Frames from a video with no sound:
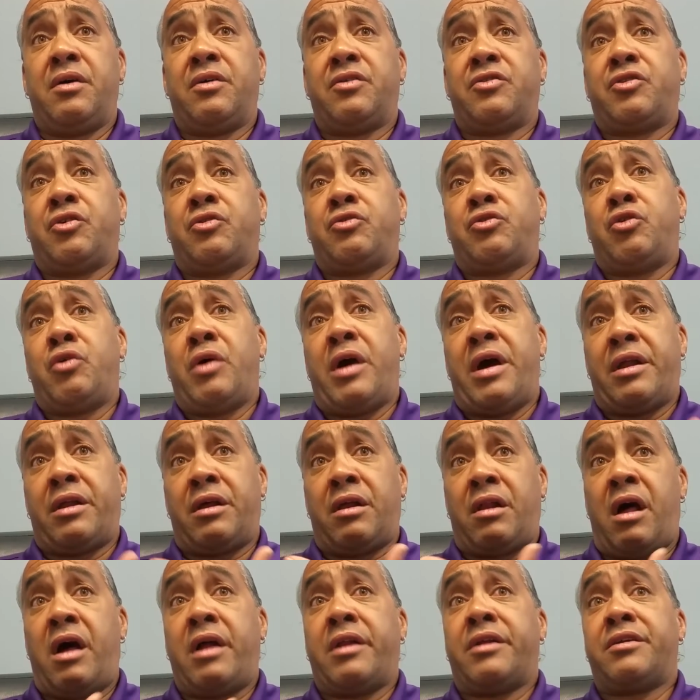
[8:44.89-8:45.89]
So you had
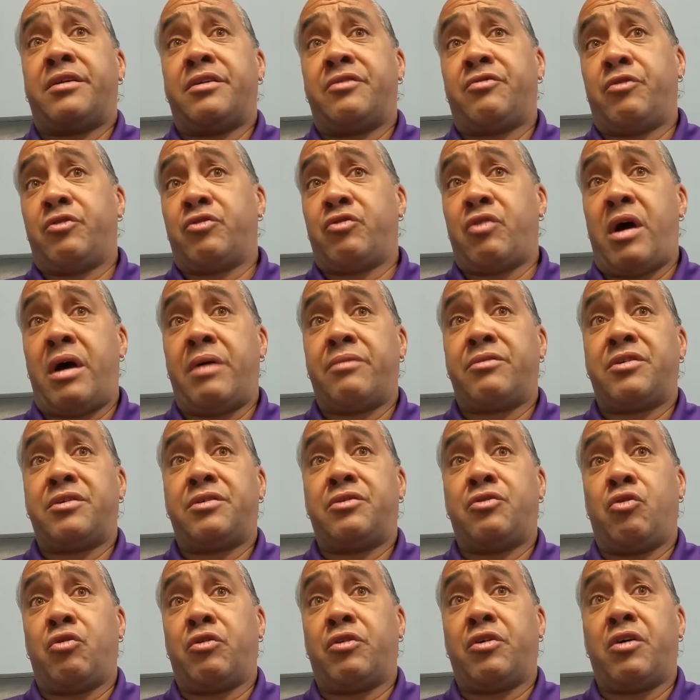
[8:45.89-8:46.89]
a lot of different tribes
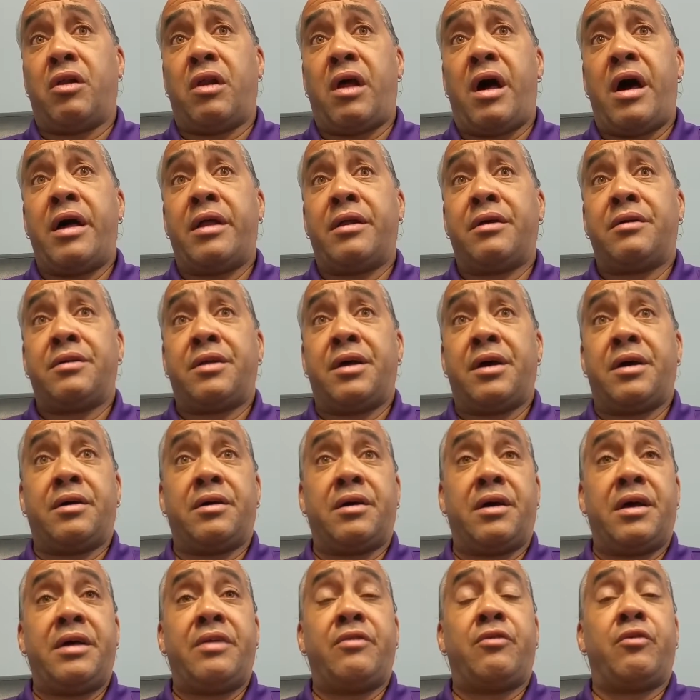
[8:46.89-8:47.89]
in North Carolina
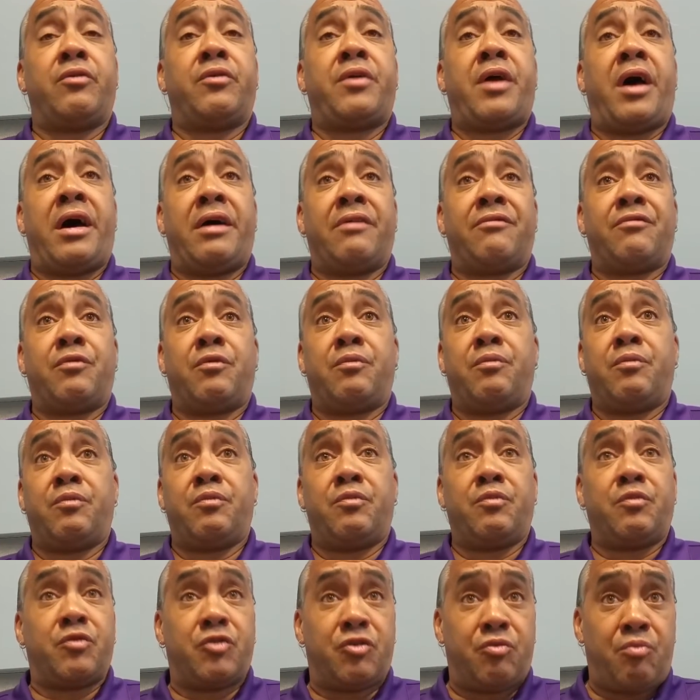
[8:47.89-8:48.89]
that either died from
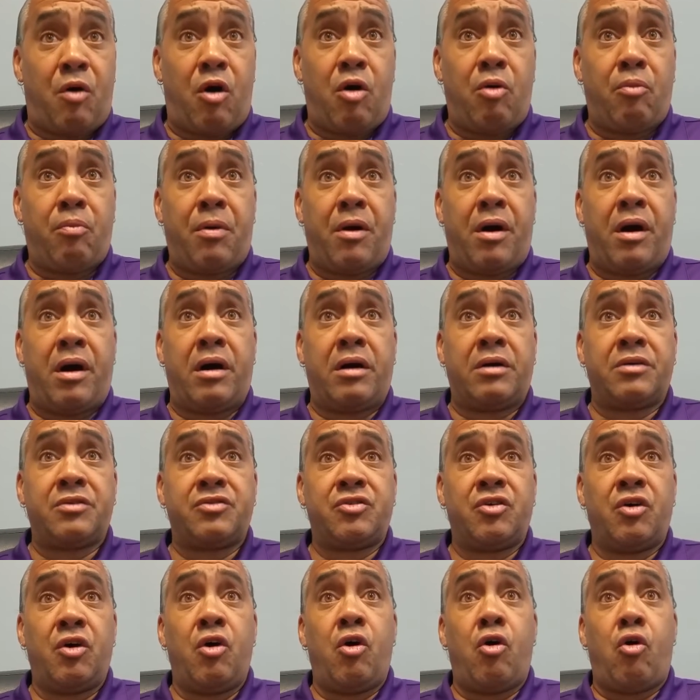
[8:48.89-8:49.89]

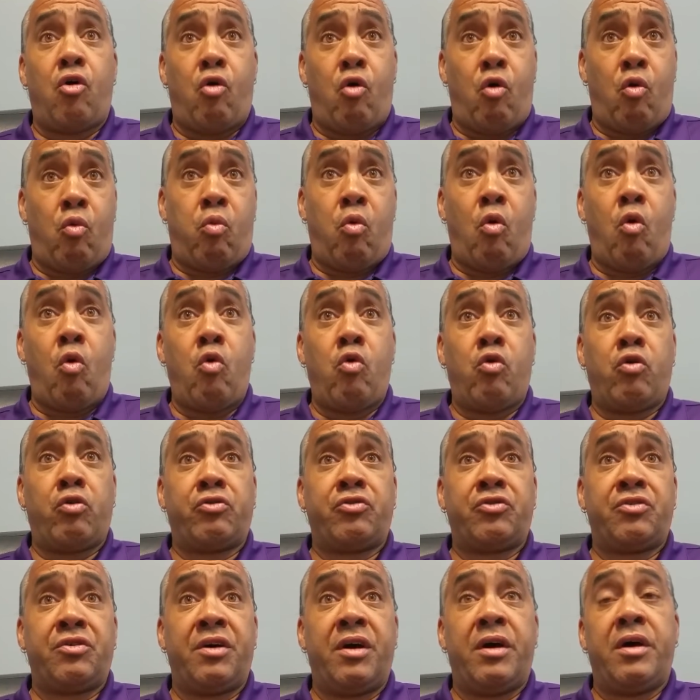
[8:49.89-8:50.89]
smallpox or
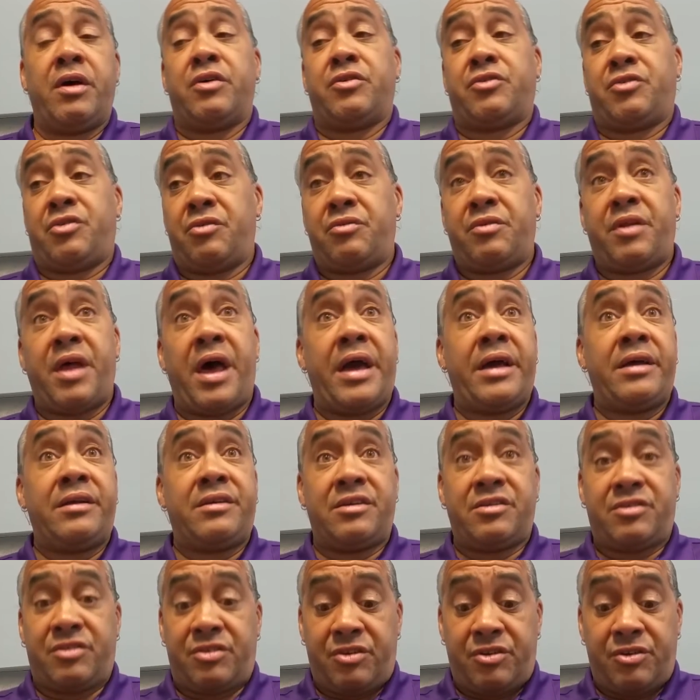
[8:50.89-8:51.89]
wars, so they
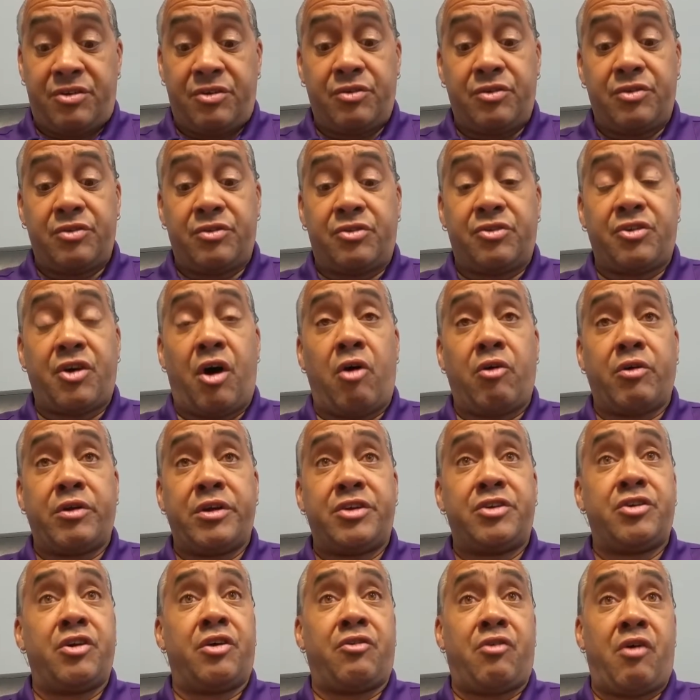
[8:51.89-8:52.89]
just sought
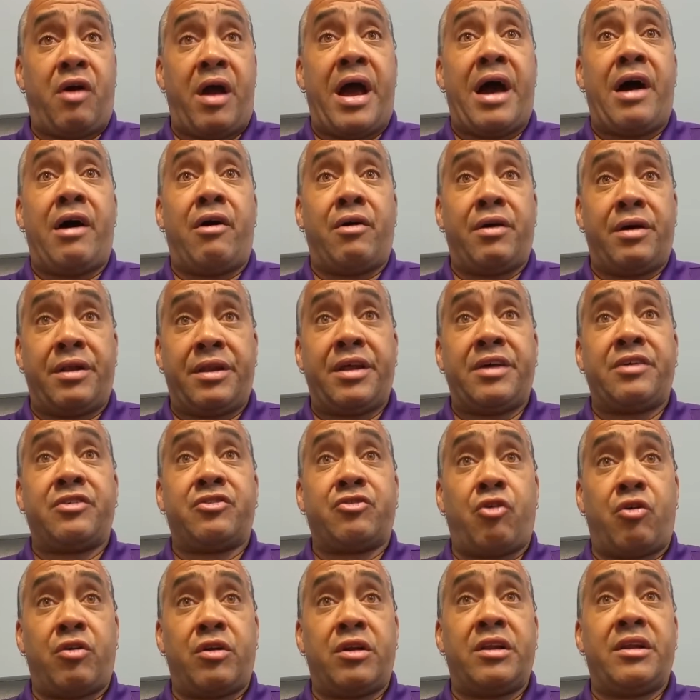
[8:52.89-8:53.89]
each other out, and they
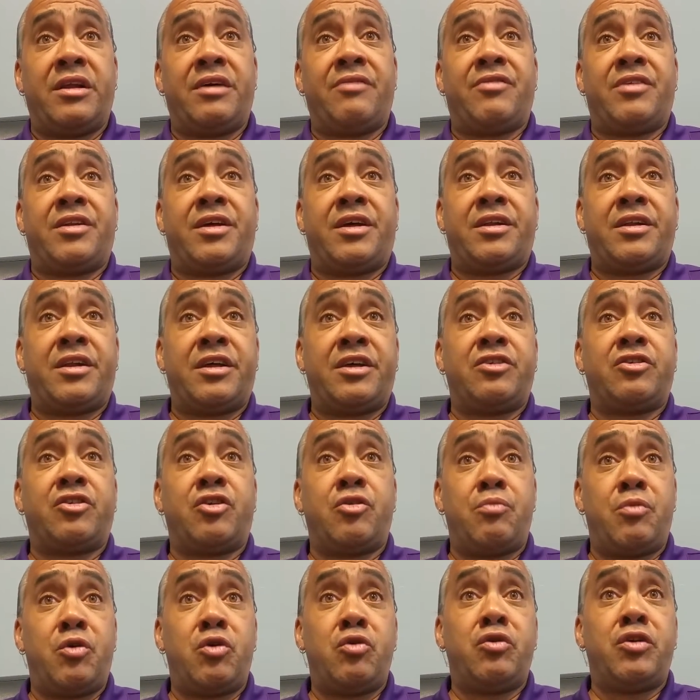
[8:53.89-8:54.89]
started living in these
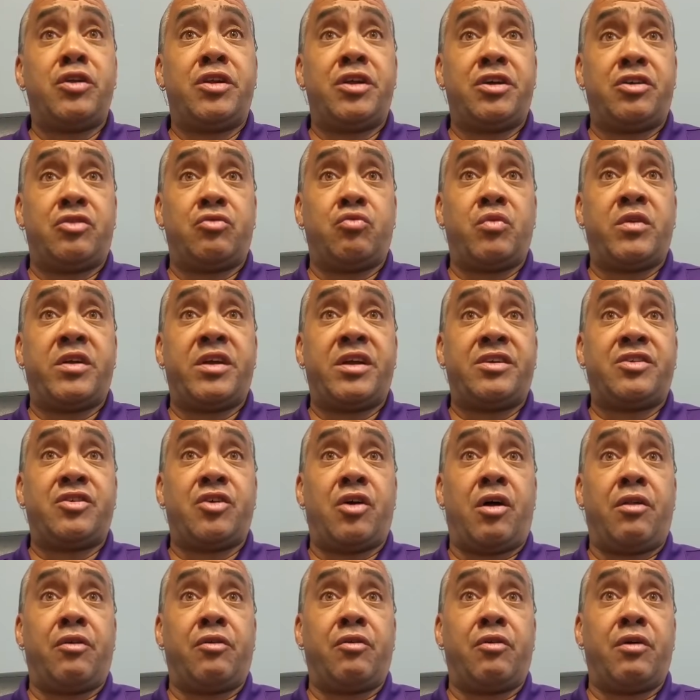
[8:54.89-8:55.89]
communities with each
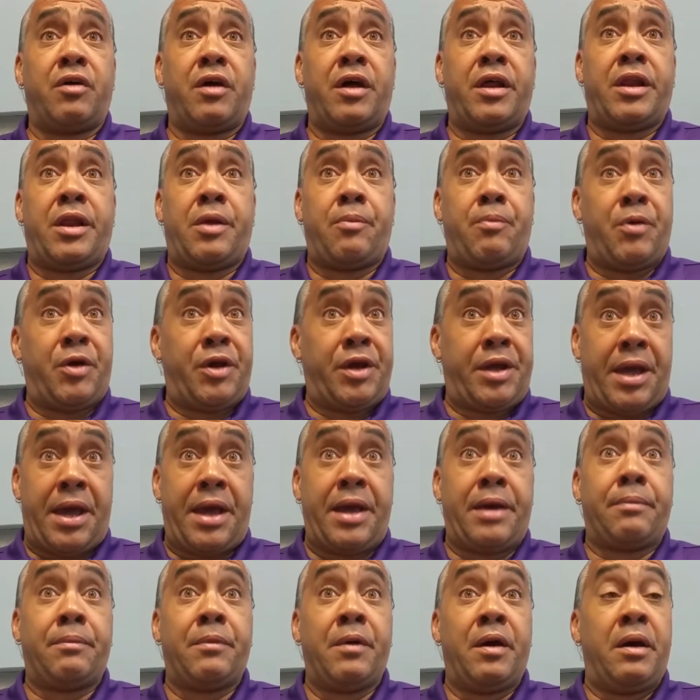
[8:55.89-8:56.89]
other, and
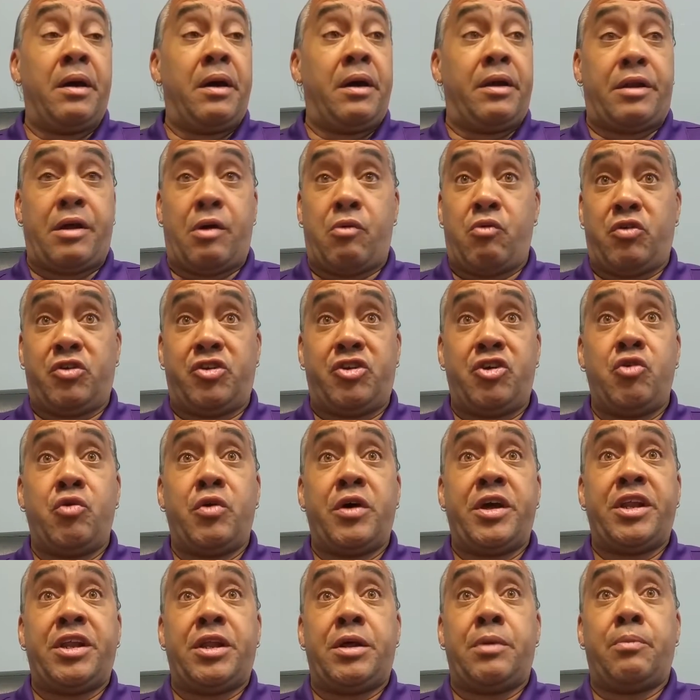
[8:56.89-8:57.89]
they were still
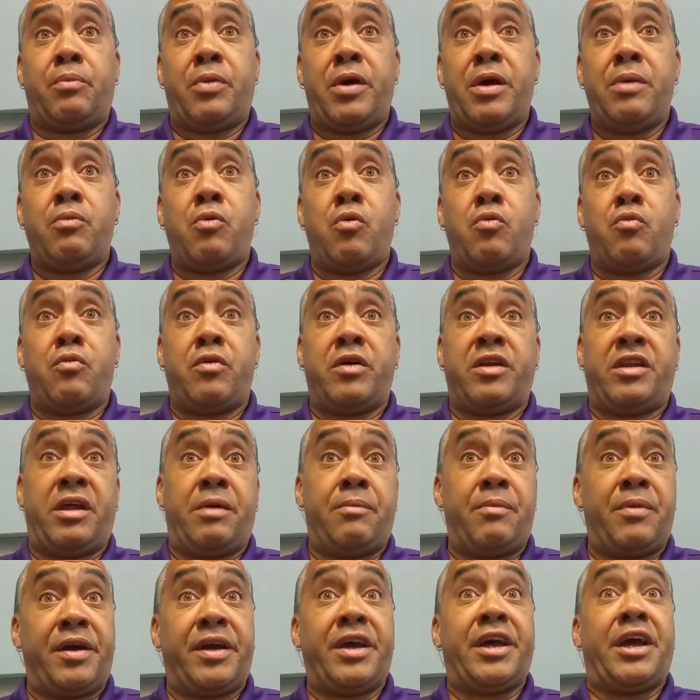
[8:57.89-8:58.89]
Indian people, but they
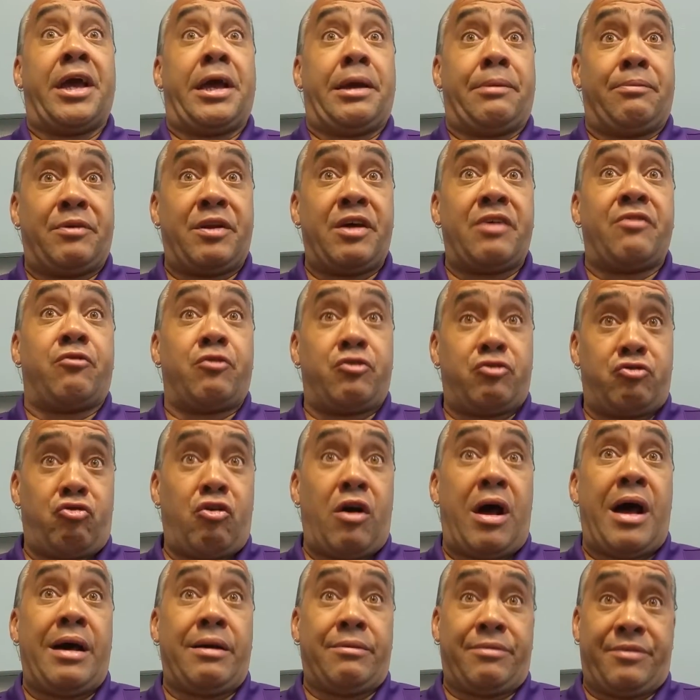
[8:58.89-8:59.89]
became different
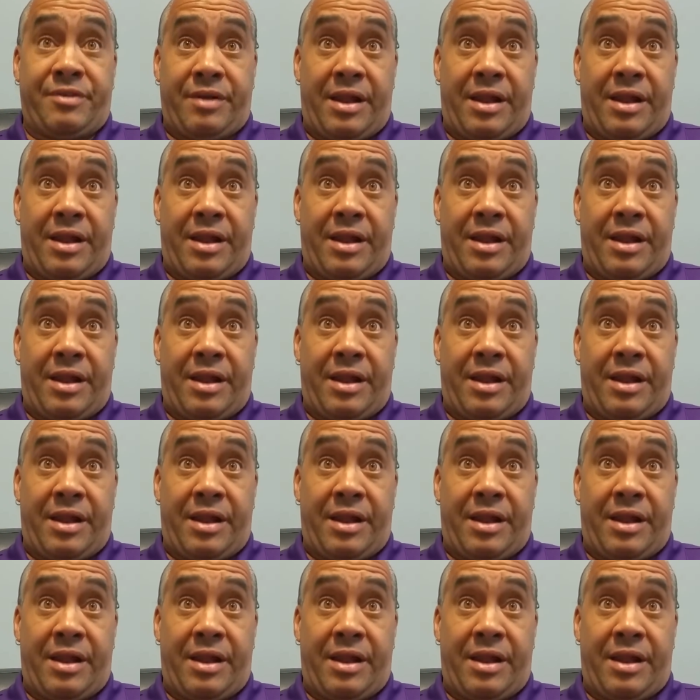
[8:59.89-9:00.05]
tribes,